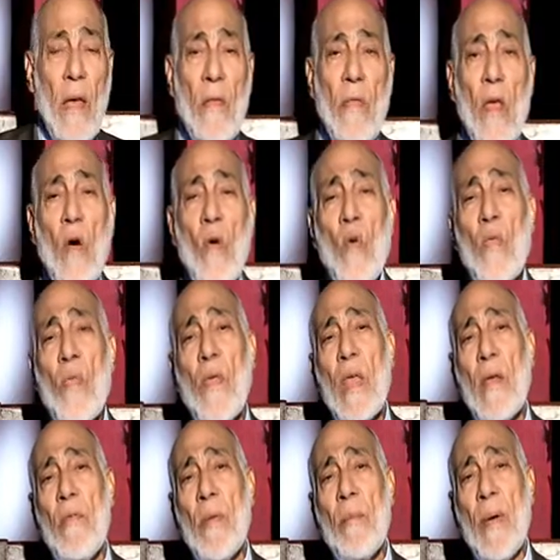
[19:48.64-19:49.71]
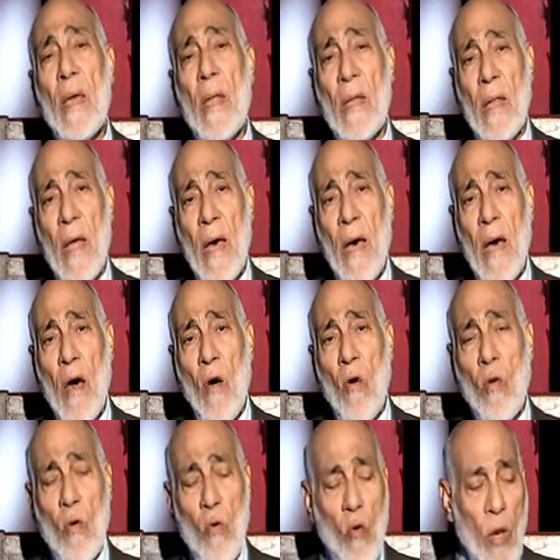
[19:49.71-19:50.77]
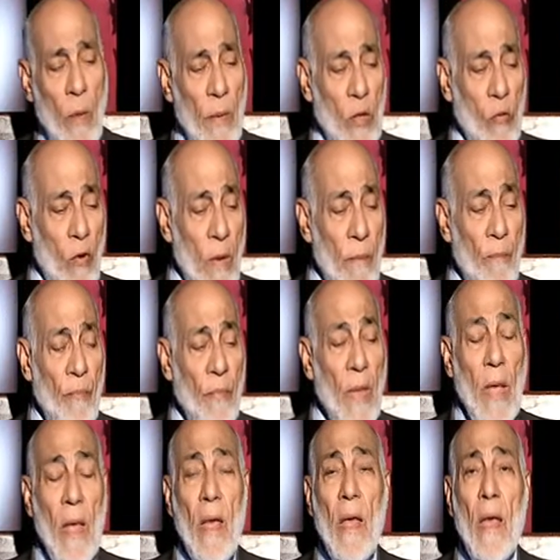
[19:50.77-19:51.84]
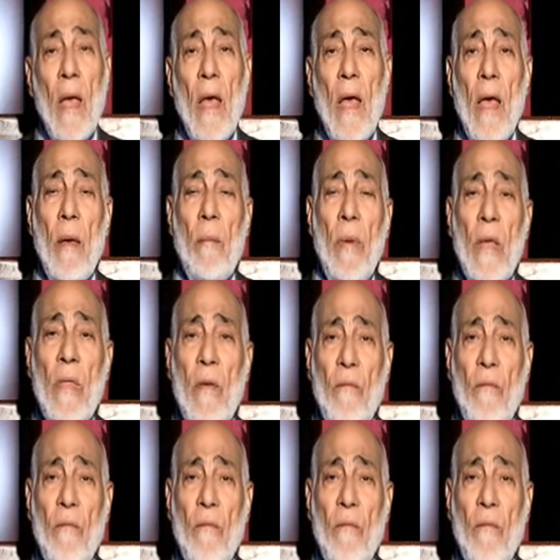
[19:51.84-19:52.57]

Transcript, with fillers: the oath given by Allah, all glory be to Him, by the